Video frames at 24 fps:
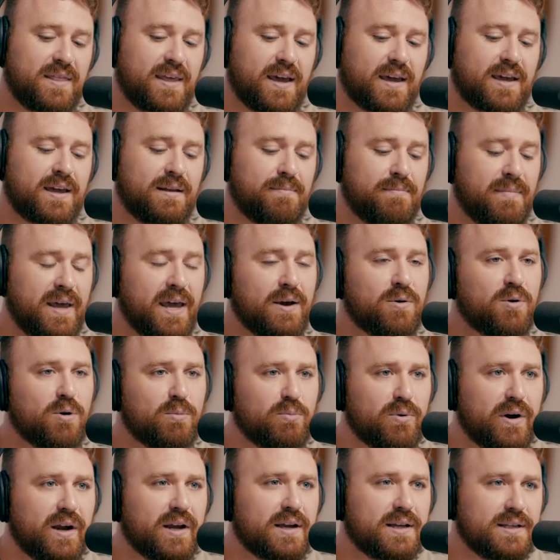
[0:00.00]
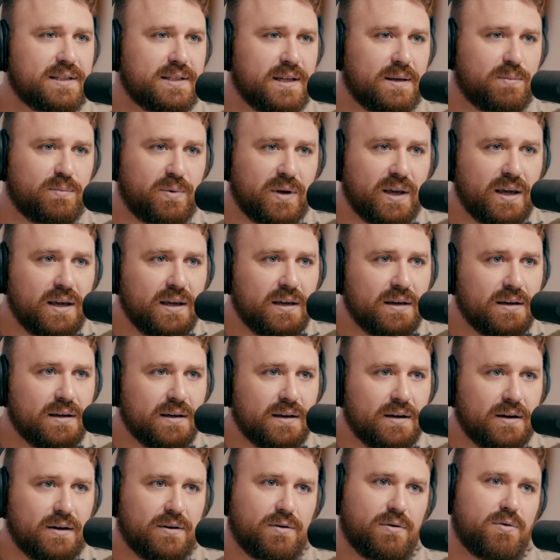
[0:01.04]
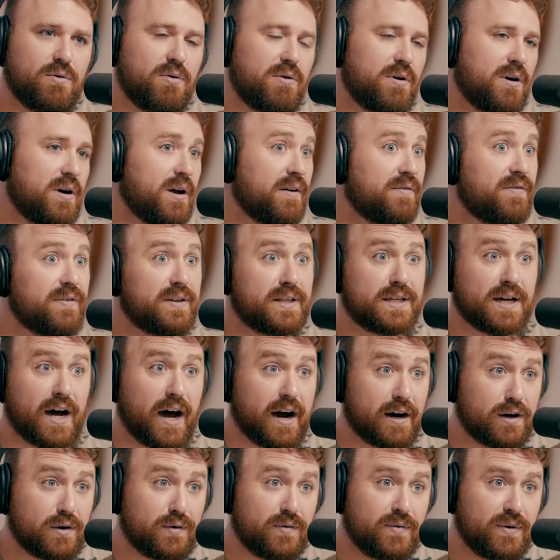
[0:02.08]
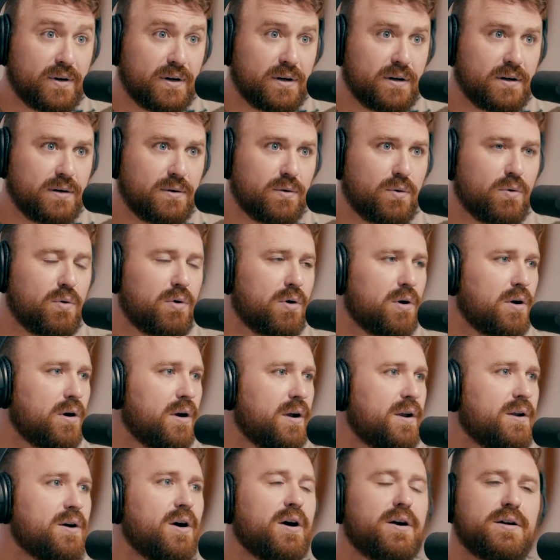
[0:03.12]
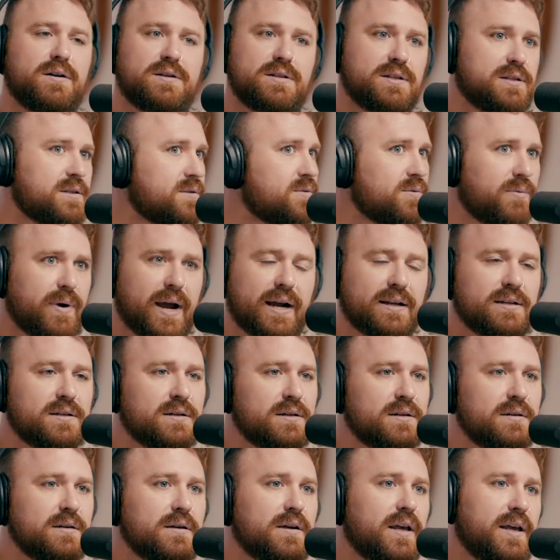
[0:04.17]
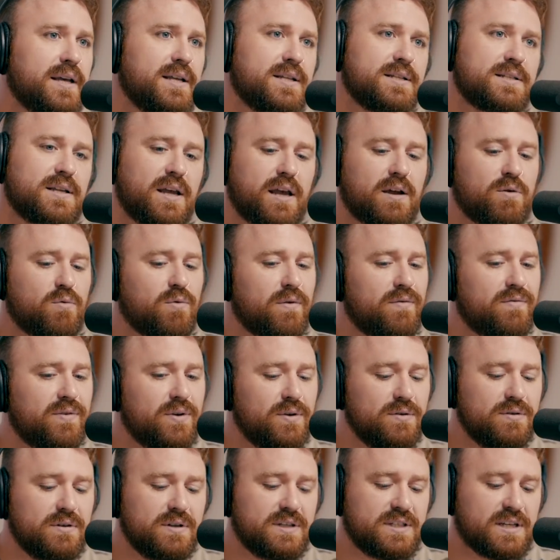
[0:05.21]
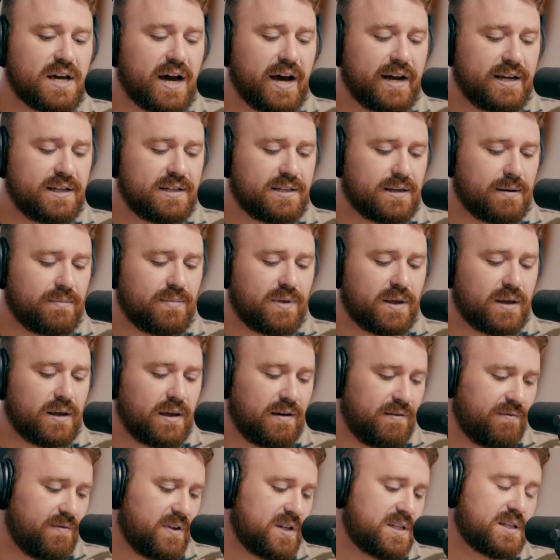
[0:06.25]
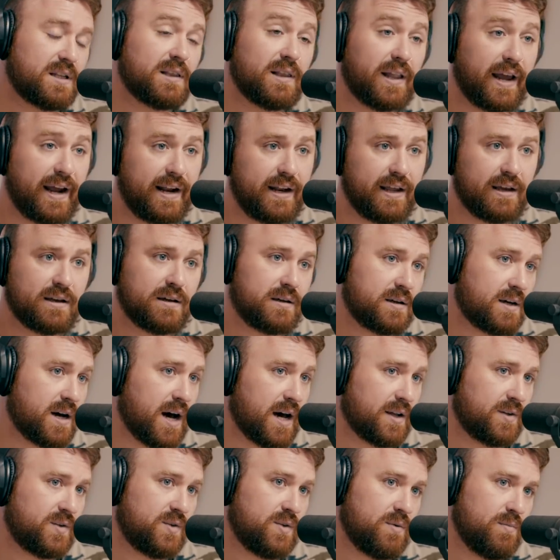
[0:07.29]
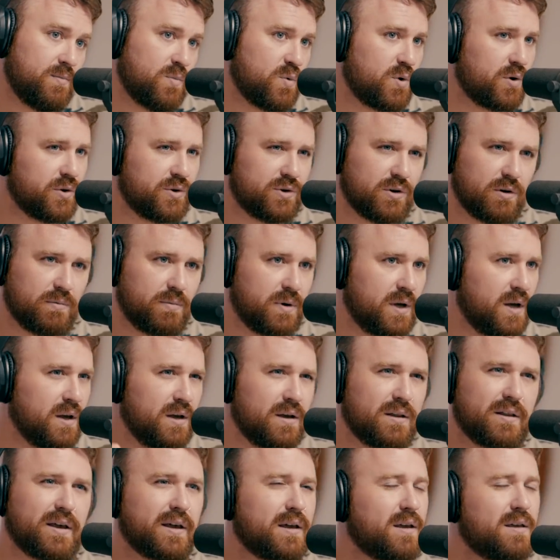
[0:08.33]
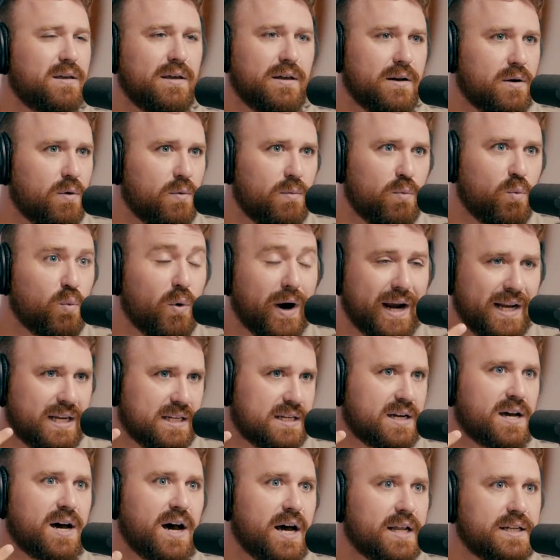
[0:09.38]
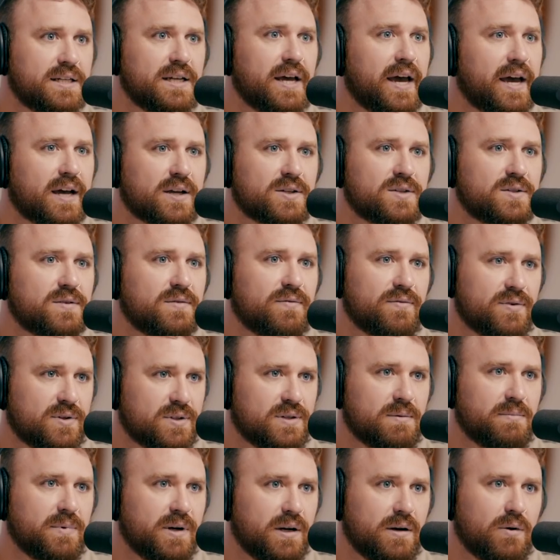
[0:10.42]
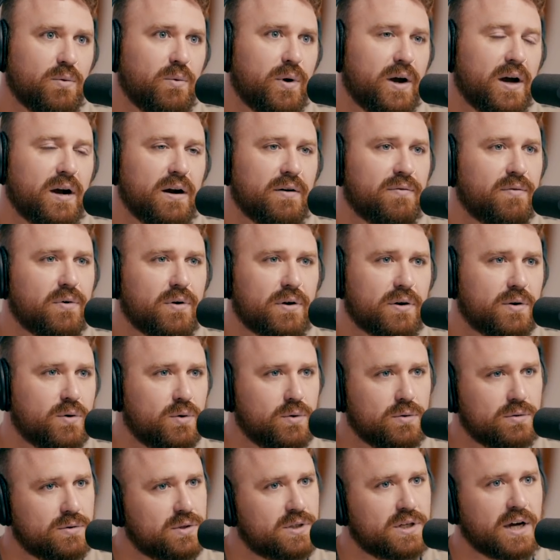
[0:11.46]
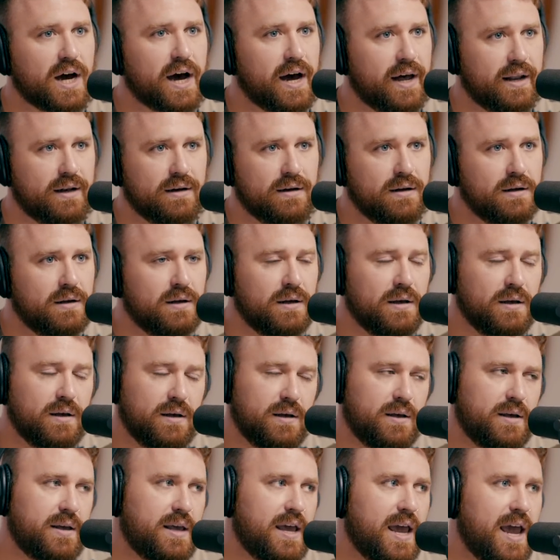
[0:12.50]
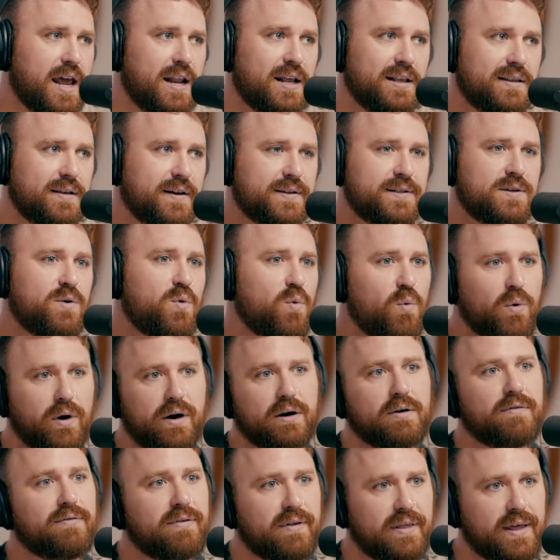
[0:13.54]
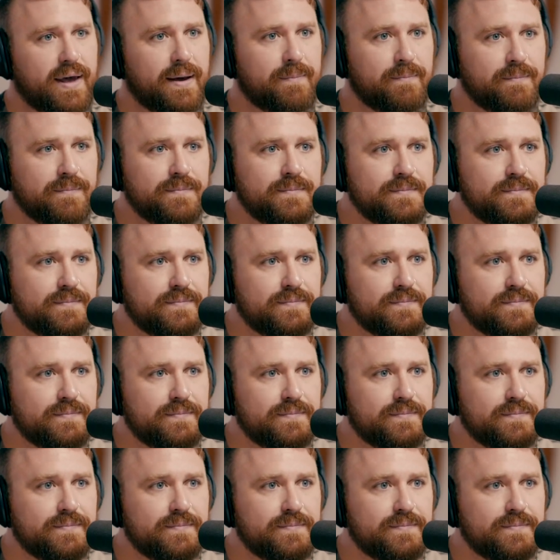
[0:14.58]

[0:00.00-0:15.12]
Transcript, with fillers: wrong. that can make or break a DP or a photographer or an art director is like if you design something if it's lighting costume wardrobe like you know white contacts for somebody to wear for a cool shot and it doesn't work for them.